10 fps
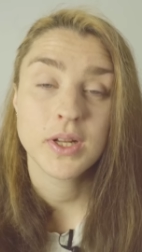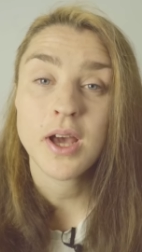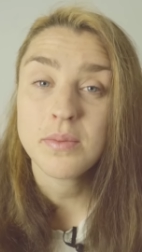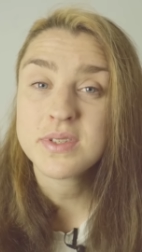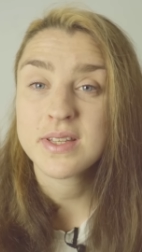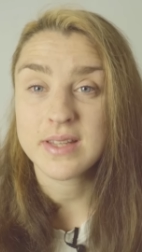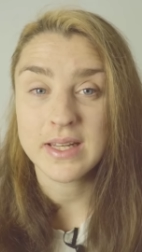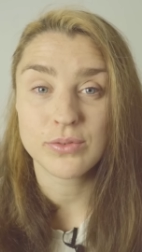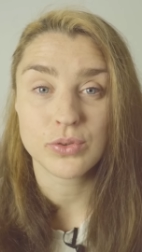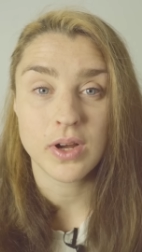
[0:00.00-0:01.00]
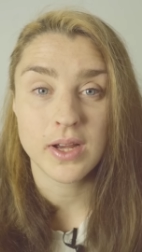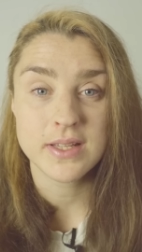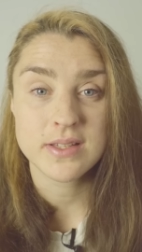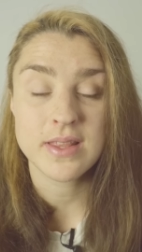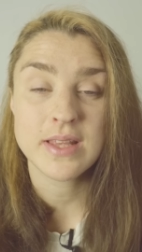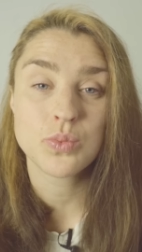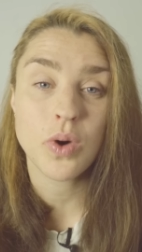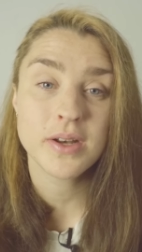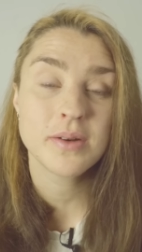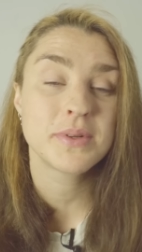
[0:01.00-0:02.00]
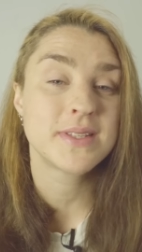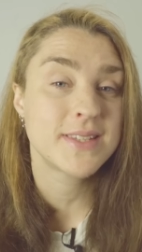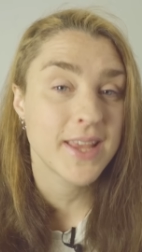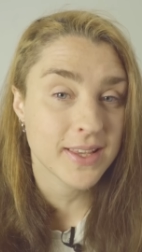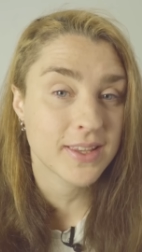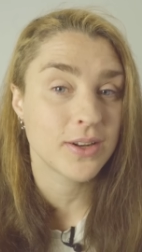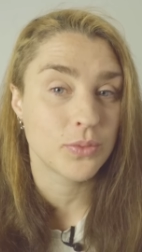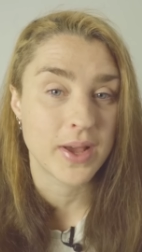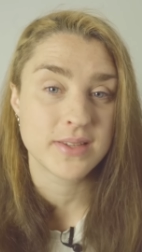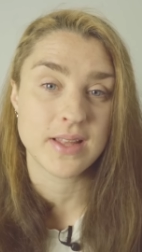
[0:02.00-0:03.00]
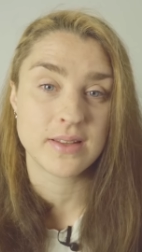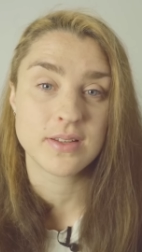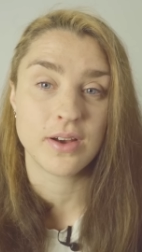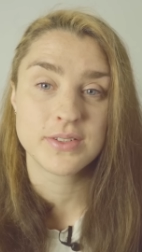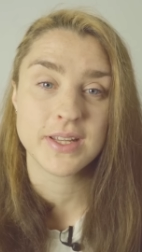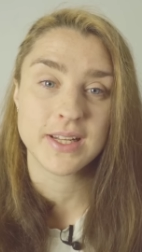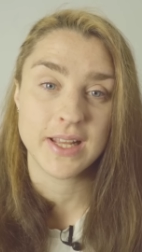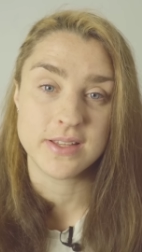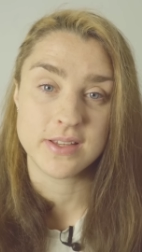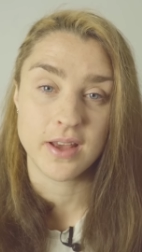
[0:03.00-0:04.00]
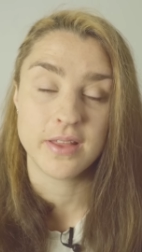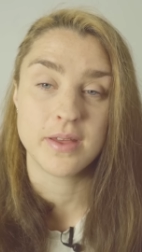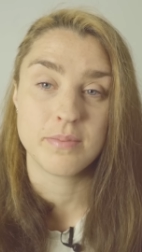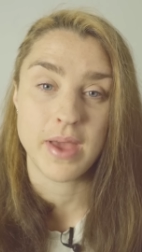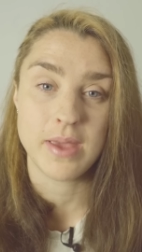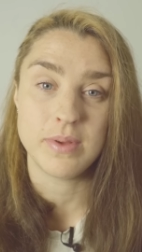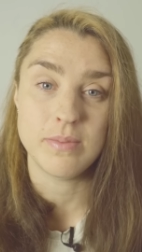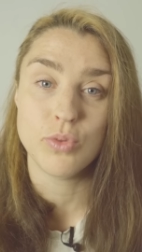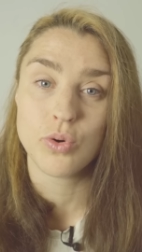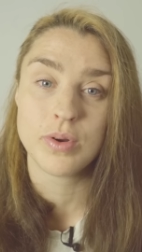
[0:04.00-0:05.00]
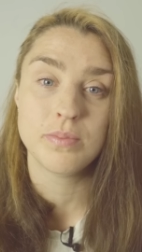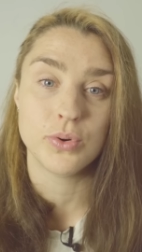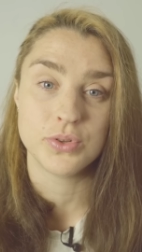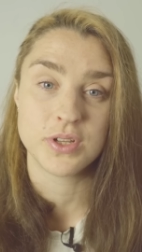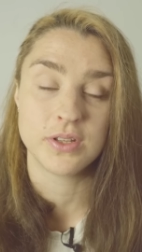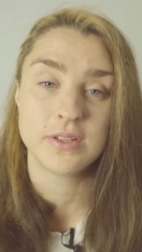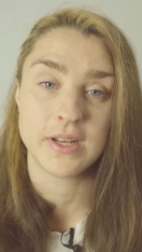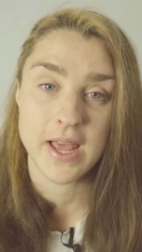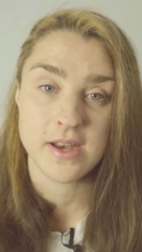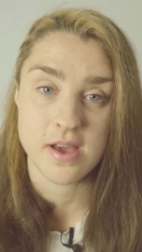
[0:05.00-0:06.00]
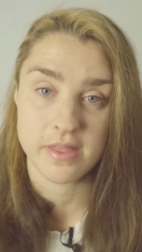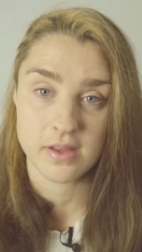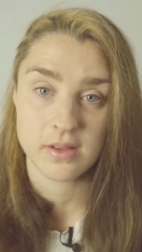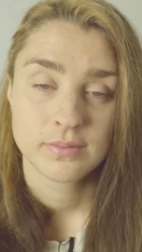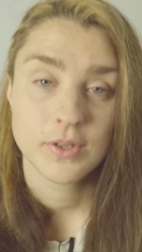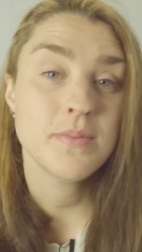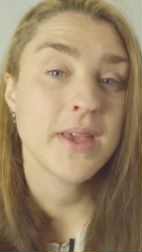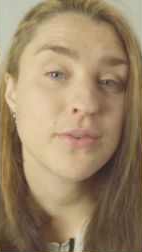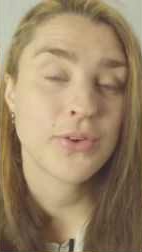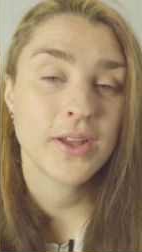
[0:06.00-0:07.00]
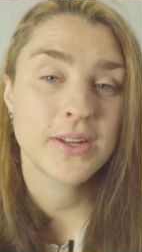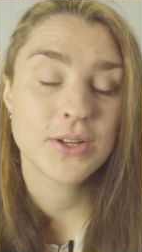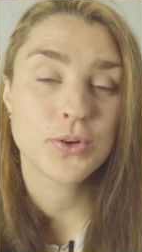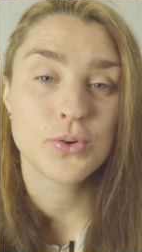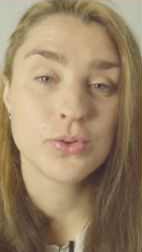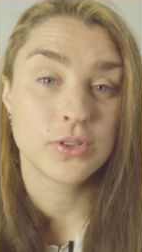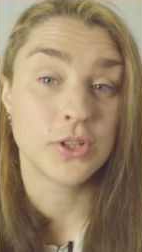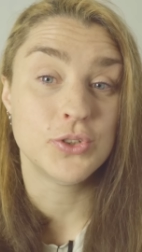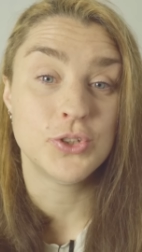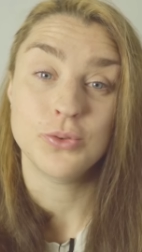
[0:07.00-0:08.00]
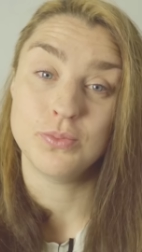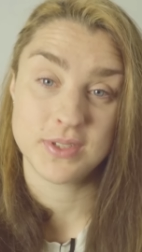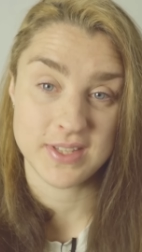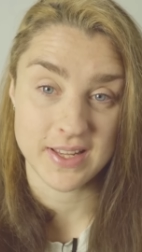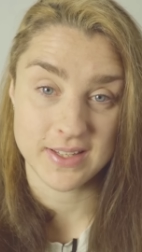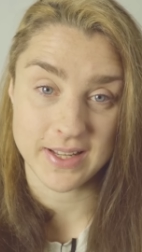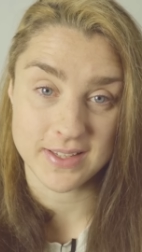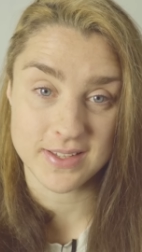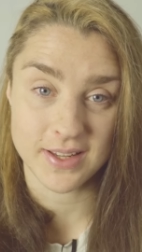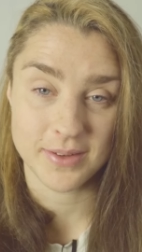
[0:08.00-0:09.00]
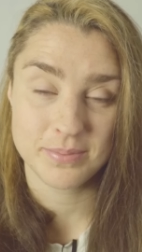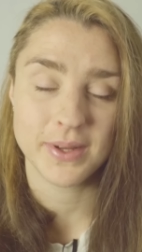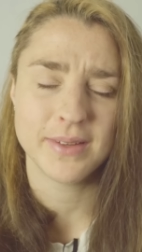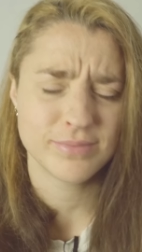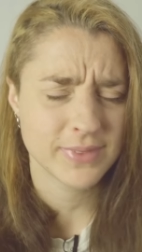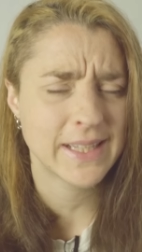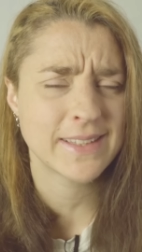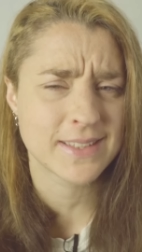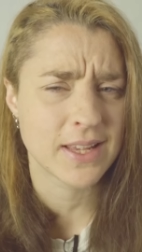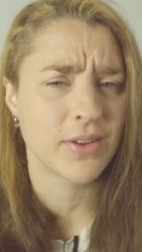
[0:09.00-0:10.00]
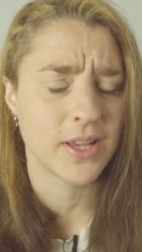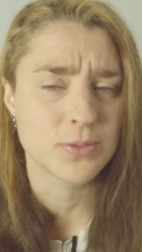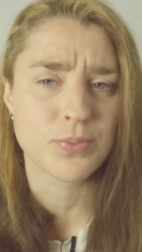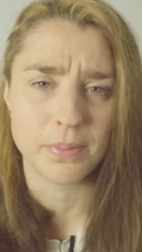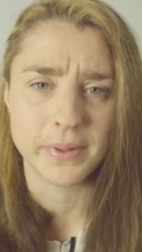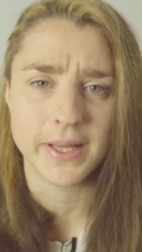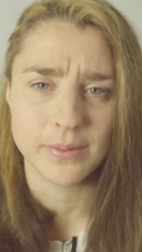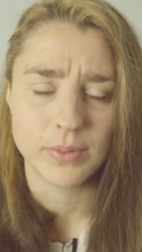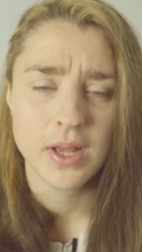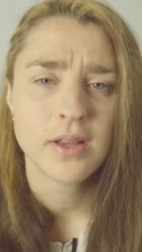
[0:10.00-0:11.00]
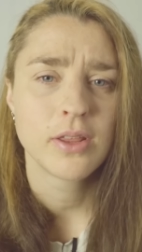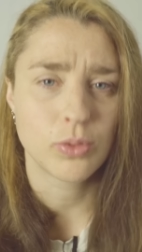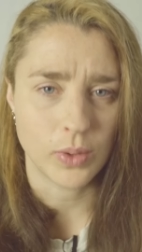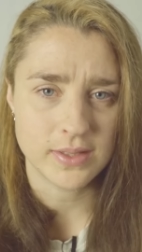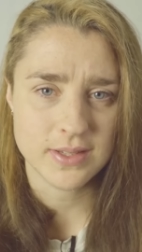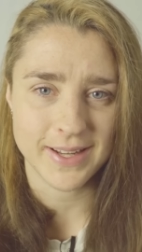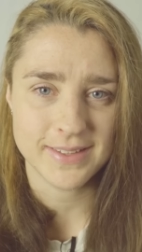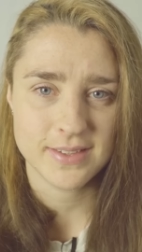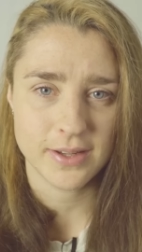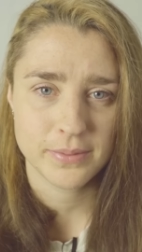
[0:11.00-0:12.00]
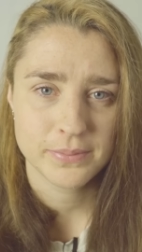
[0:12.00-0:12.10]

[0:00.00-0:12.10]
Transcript: it comes to sea level rise, there's one particular West Antarctic glacier that may be more important than any other. You may have heard it called the Doomsday Glacier, but let's give it its proper name, Thwaites Glacier.